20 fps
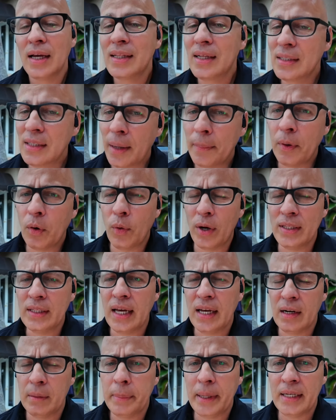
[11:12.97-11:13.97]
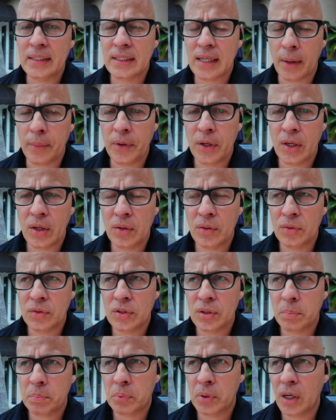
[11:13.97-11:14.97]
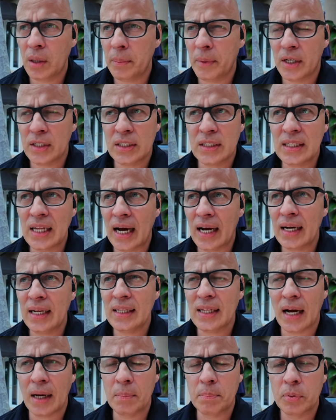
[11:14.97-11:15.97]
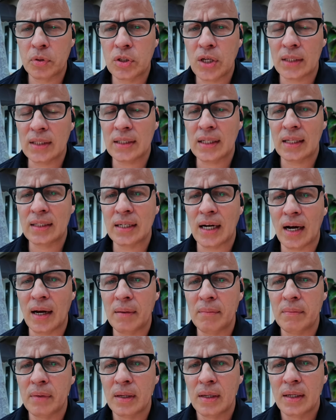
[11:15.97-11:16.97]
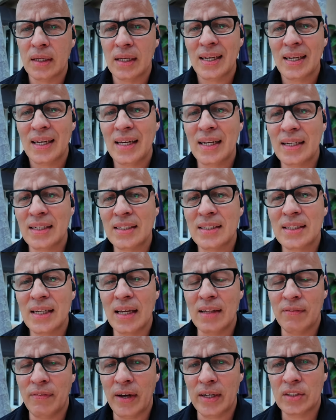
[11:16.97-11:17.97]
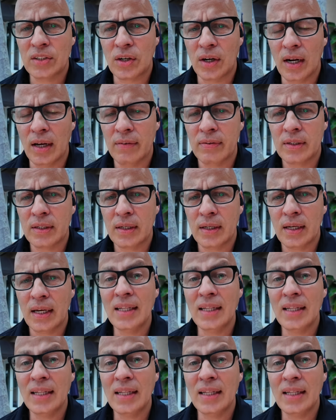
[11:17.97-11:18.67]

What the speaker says: The number one database that we use pretty much 99% of the time is Investor Lift.